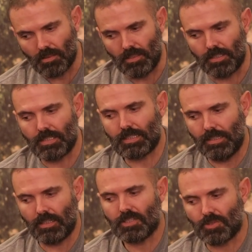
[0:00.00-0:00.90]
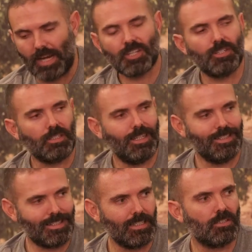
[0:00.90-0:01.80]
the skin extraction can
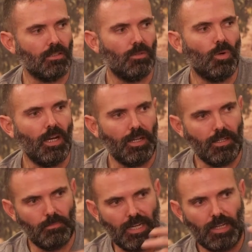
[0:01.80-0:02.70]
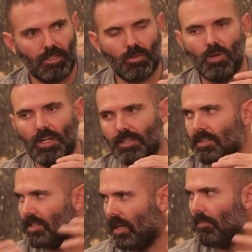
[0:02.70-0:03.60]
sit on the wine and make it quite
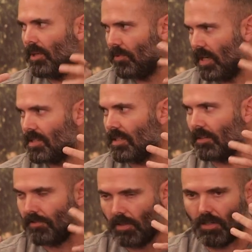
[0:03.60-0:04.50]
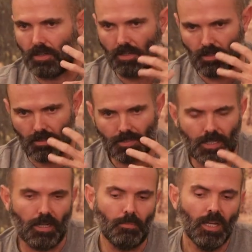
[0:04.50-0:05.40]
dumb and rustic for a lot, of, a lot of
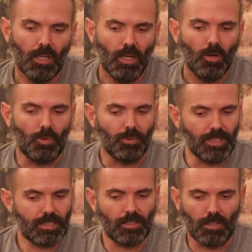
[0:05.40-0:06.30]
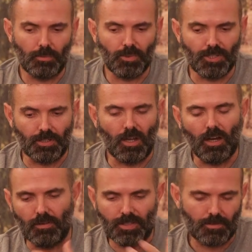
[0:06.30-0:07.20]
time. We recently opened, during the
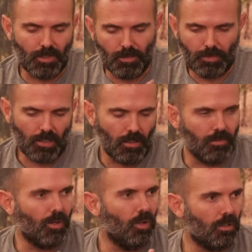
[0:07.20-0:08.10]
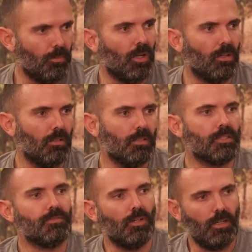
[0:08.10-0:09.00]
harvest, we opened a lot of older
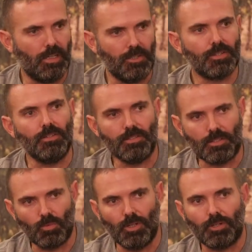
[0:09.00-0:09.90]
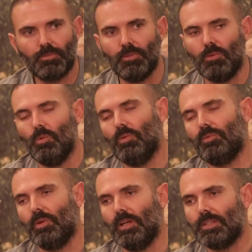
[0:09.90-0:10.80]
bottles for our interns that work for,
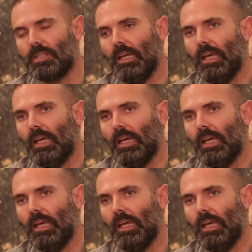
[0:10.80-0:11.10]
for us.